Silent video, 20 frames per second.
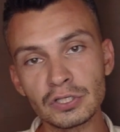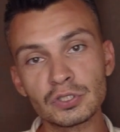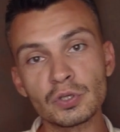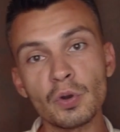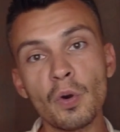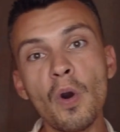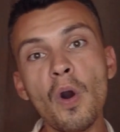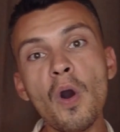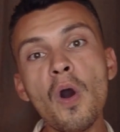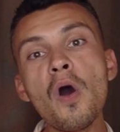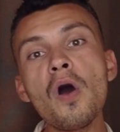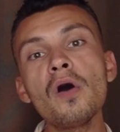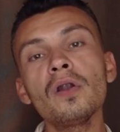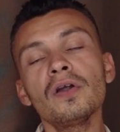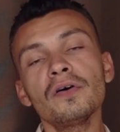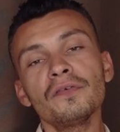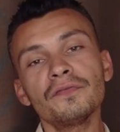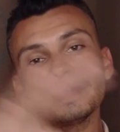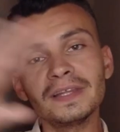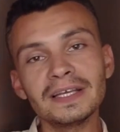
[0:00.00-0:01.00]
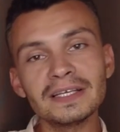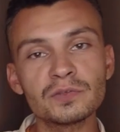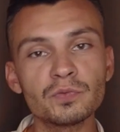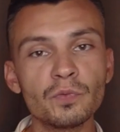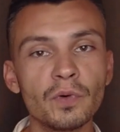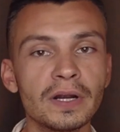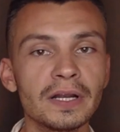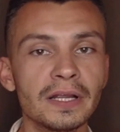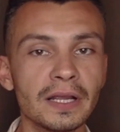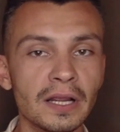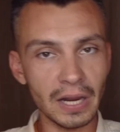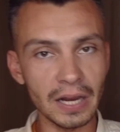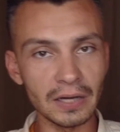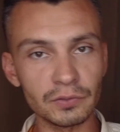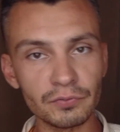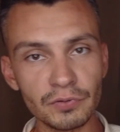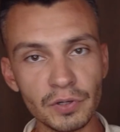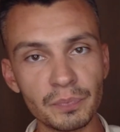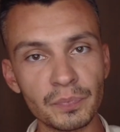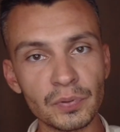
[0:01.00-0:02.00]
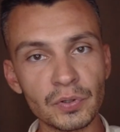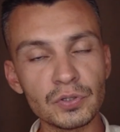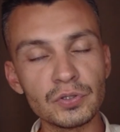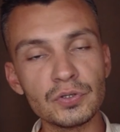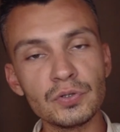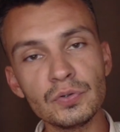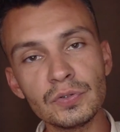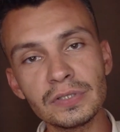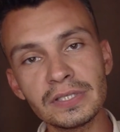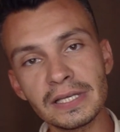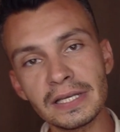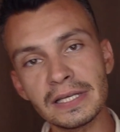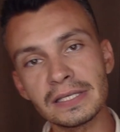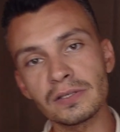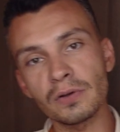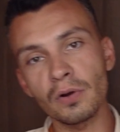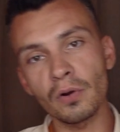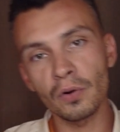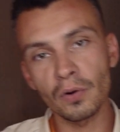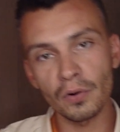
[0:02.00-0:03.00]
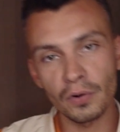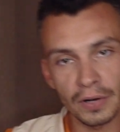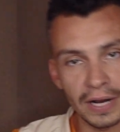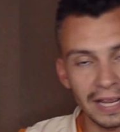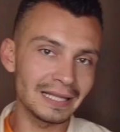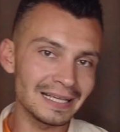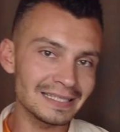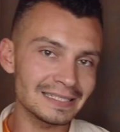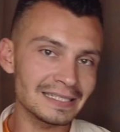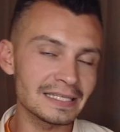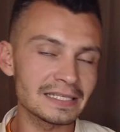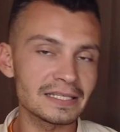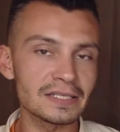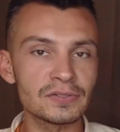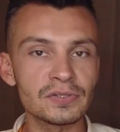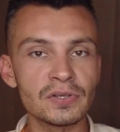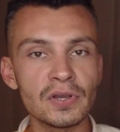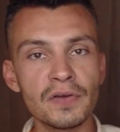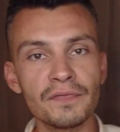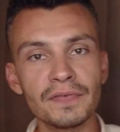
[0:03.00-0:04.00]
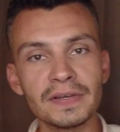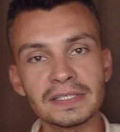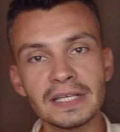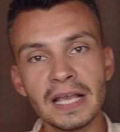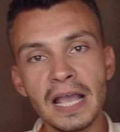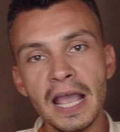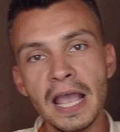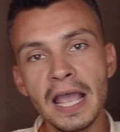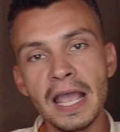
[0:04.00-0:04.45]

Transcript: So all of this, what country produces or does as a service,